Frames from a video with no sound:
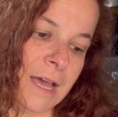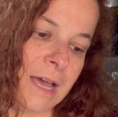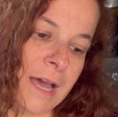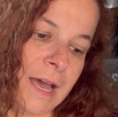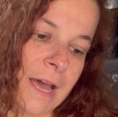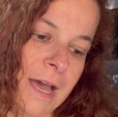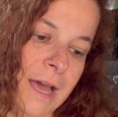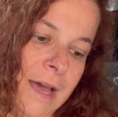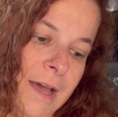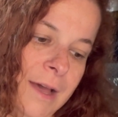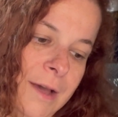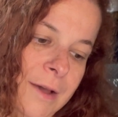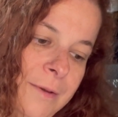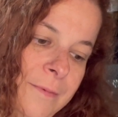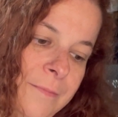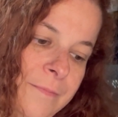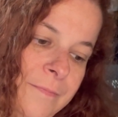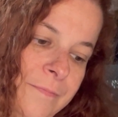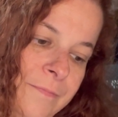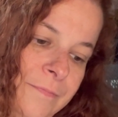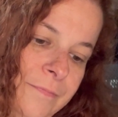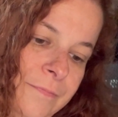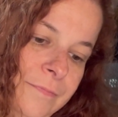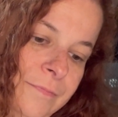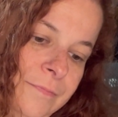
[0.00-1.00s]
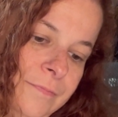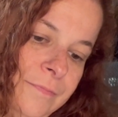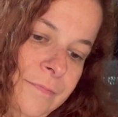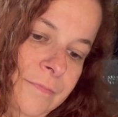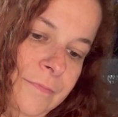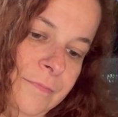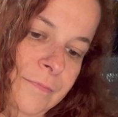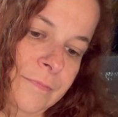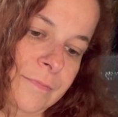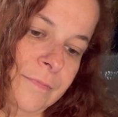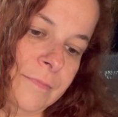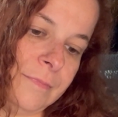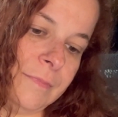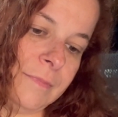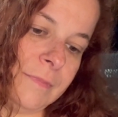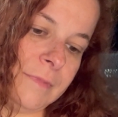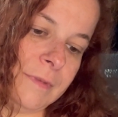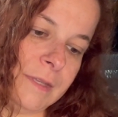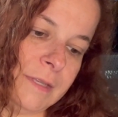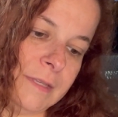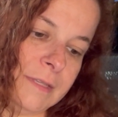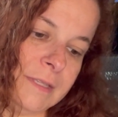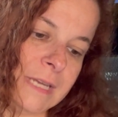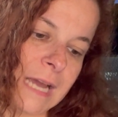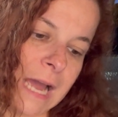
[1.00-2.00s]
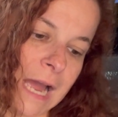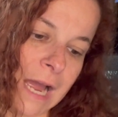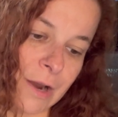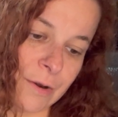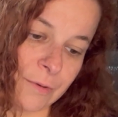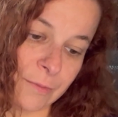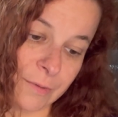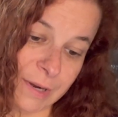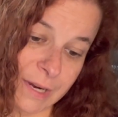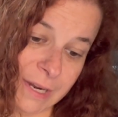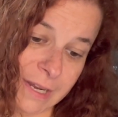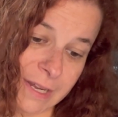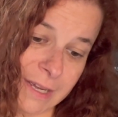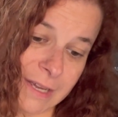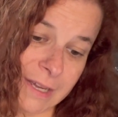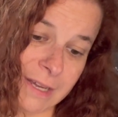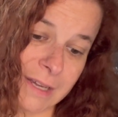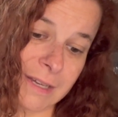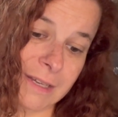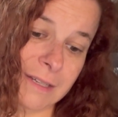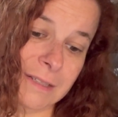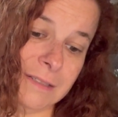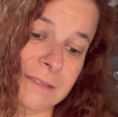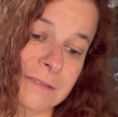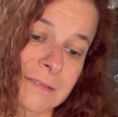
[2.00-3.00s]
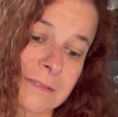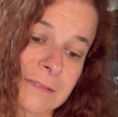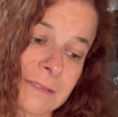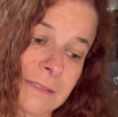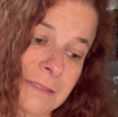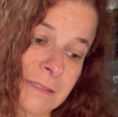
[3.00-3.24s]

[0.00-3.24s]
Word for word: um, diarrhea,